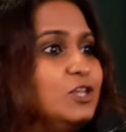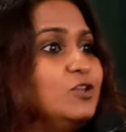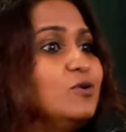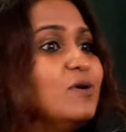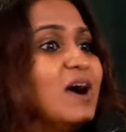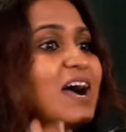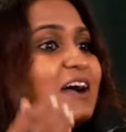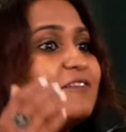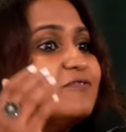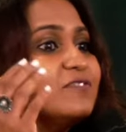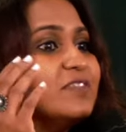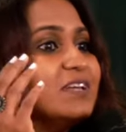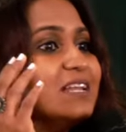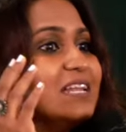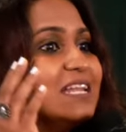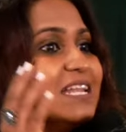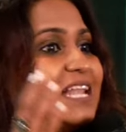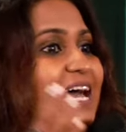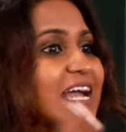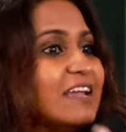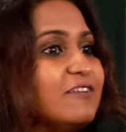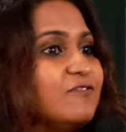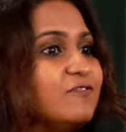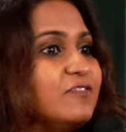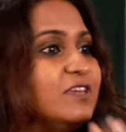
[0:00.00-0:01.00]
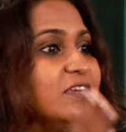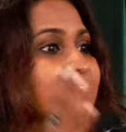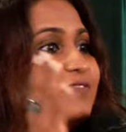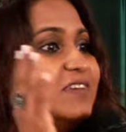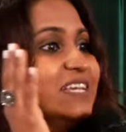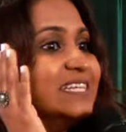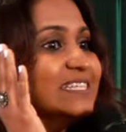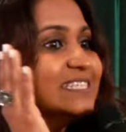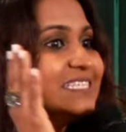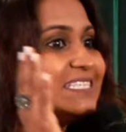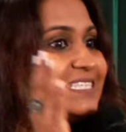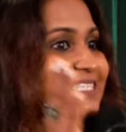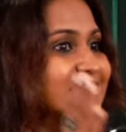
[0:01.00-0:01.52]
You have the life
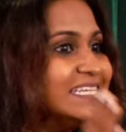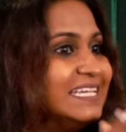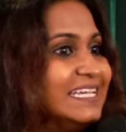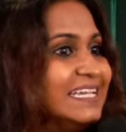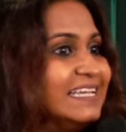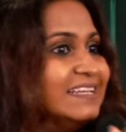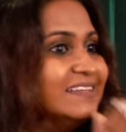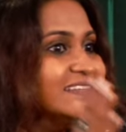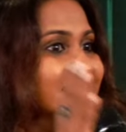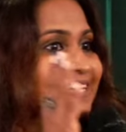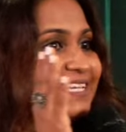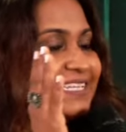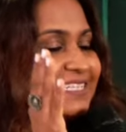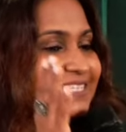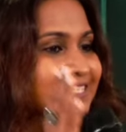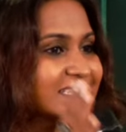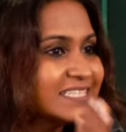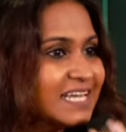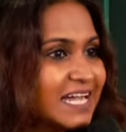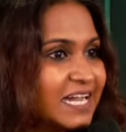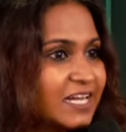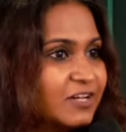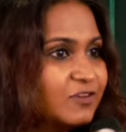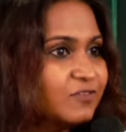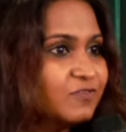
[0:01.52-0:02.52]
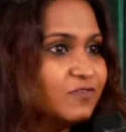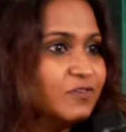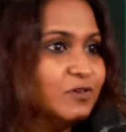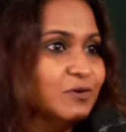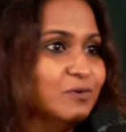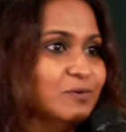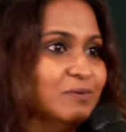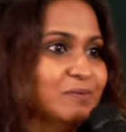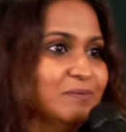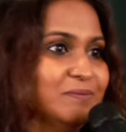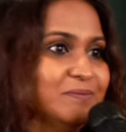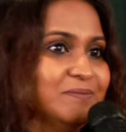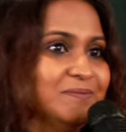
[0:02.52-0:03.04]
giving seed inside of
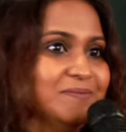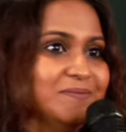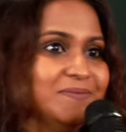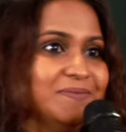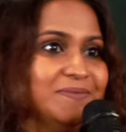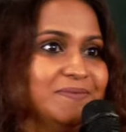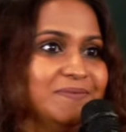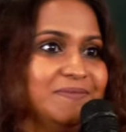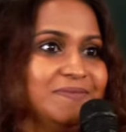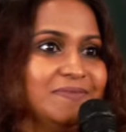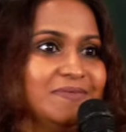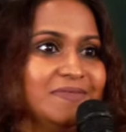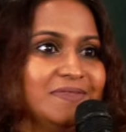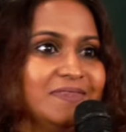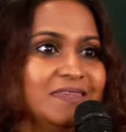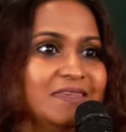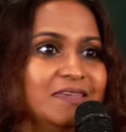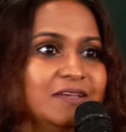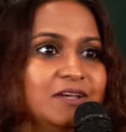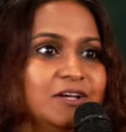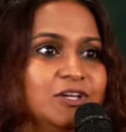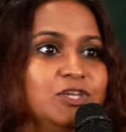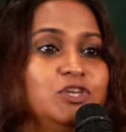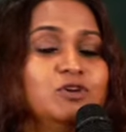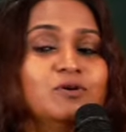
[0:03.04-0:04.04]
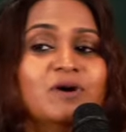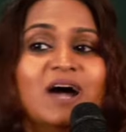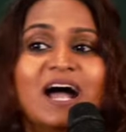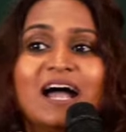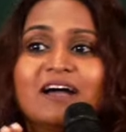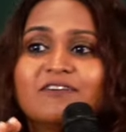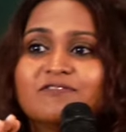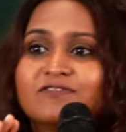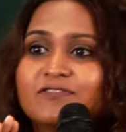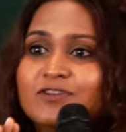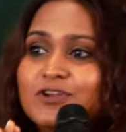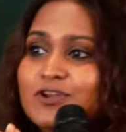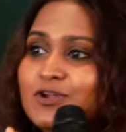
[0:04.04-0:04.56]
you. You
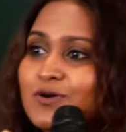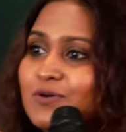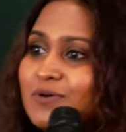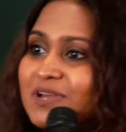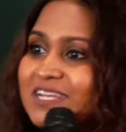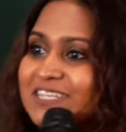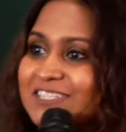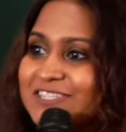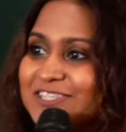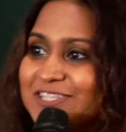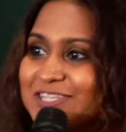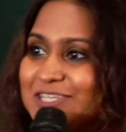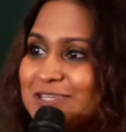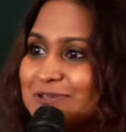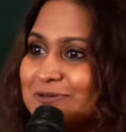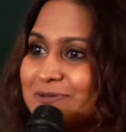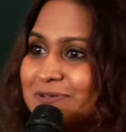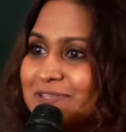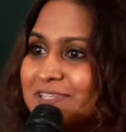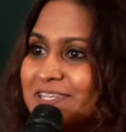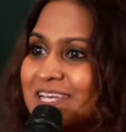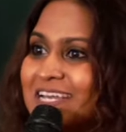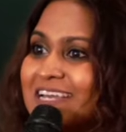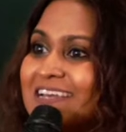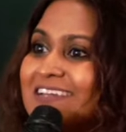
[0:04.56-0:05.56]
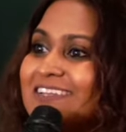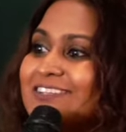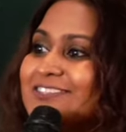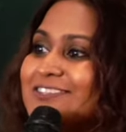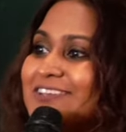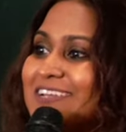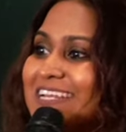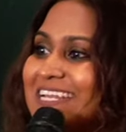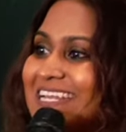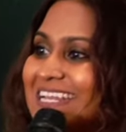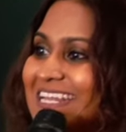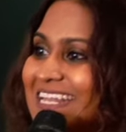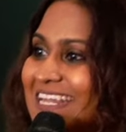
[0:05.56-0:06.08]
have no excuse
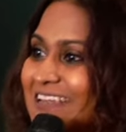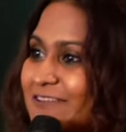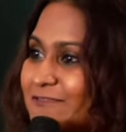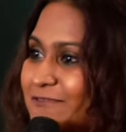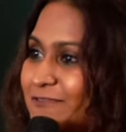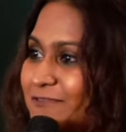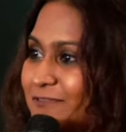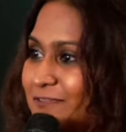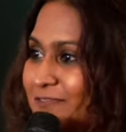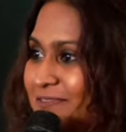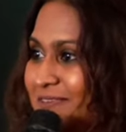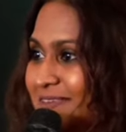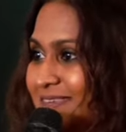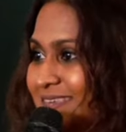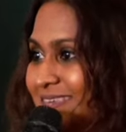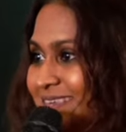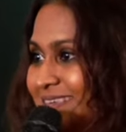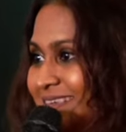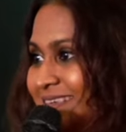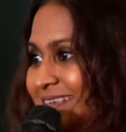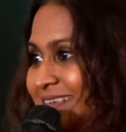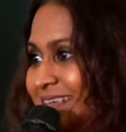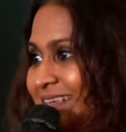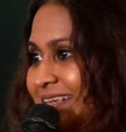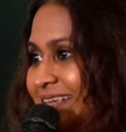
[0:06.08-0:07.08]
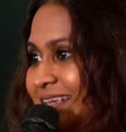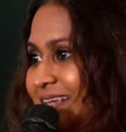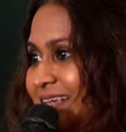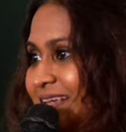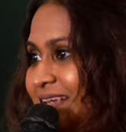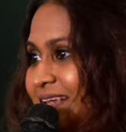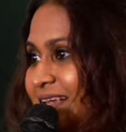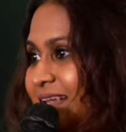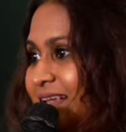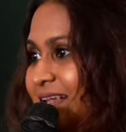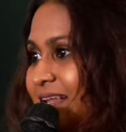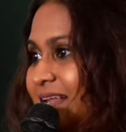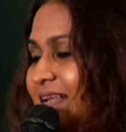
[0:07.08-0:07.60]
to live
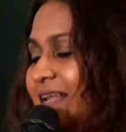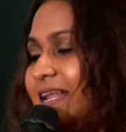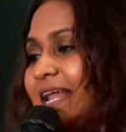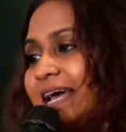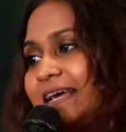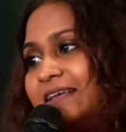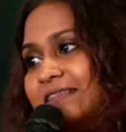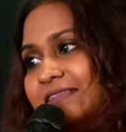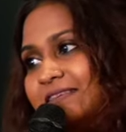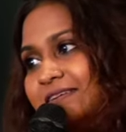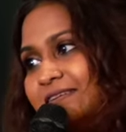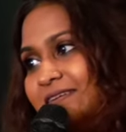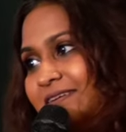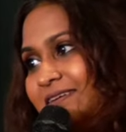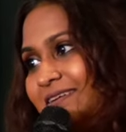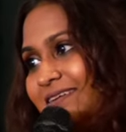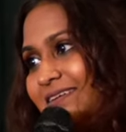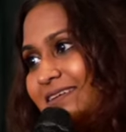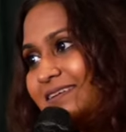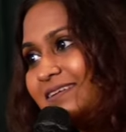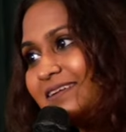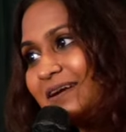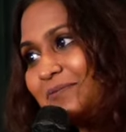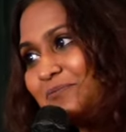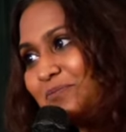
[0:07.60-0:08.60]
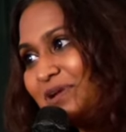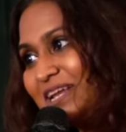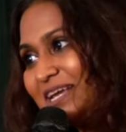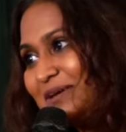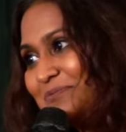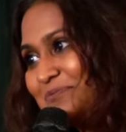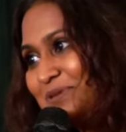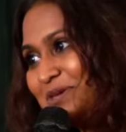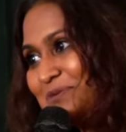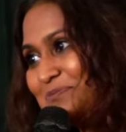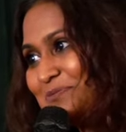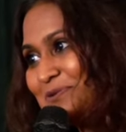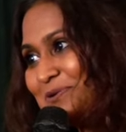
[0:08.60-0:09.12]
like the grumbling
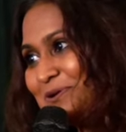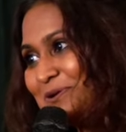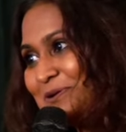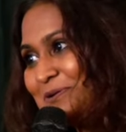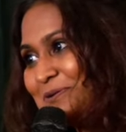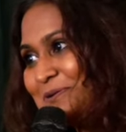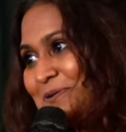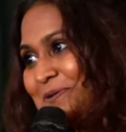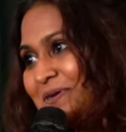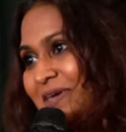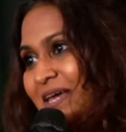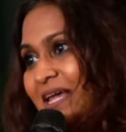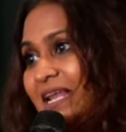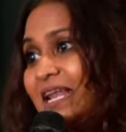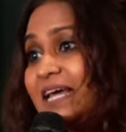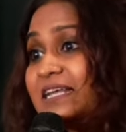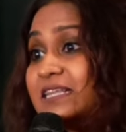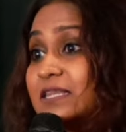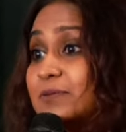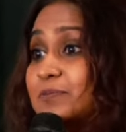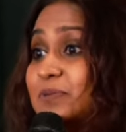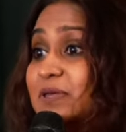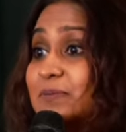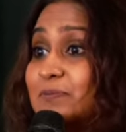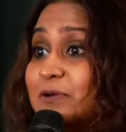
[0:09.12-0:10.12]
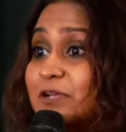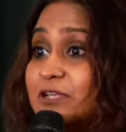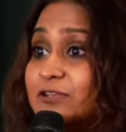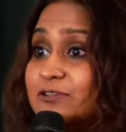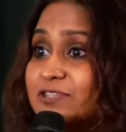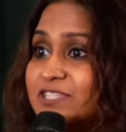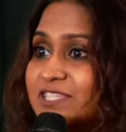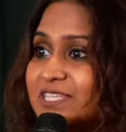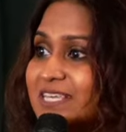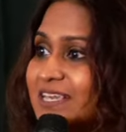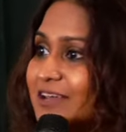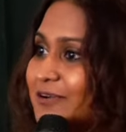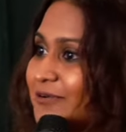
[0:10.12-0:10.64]
people, like the people you
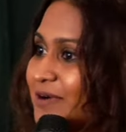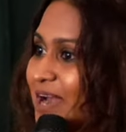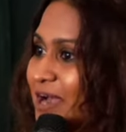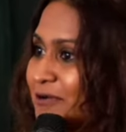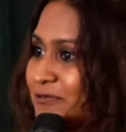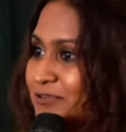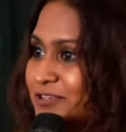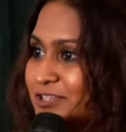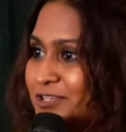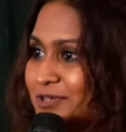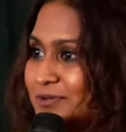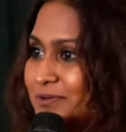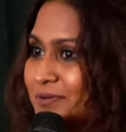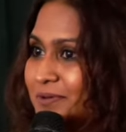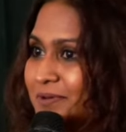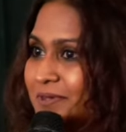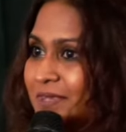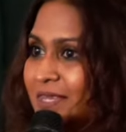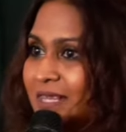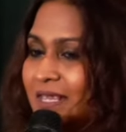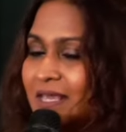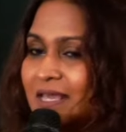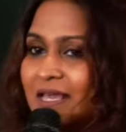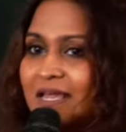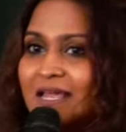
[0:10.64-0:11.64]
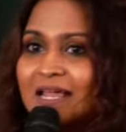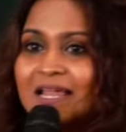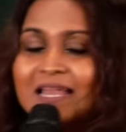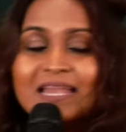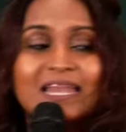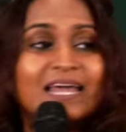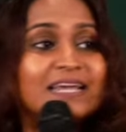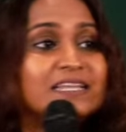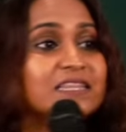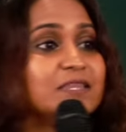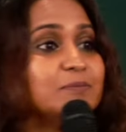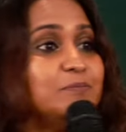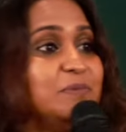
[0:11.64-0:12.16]
see around you,
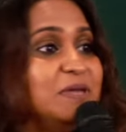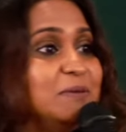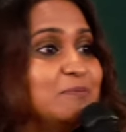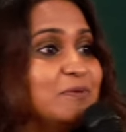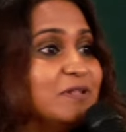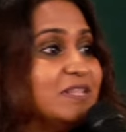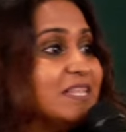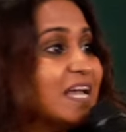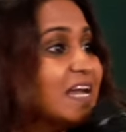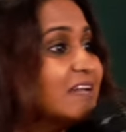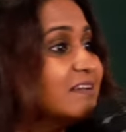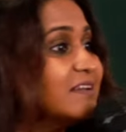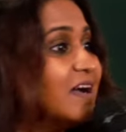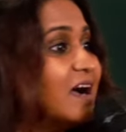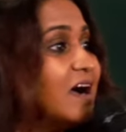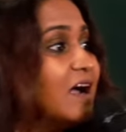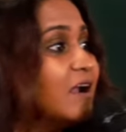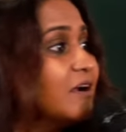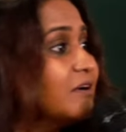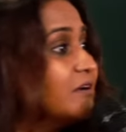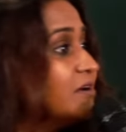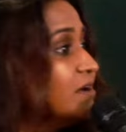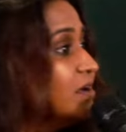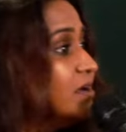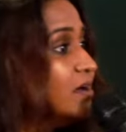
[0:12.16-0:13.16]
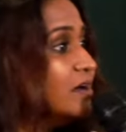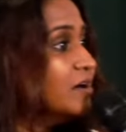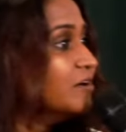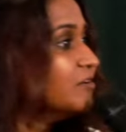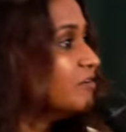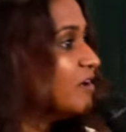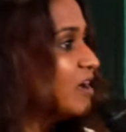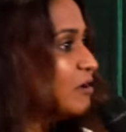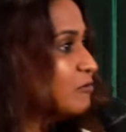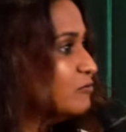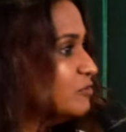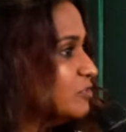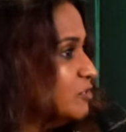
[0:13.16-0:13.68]
like the people that are
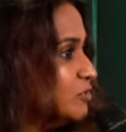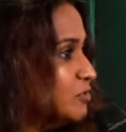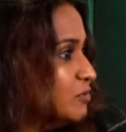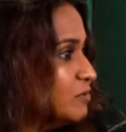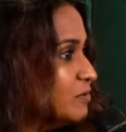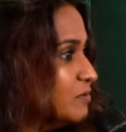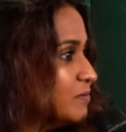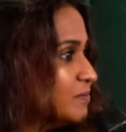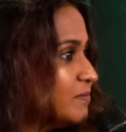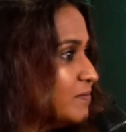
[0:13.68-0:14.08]
around you.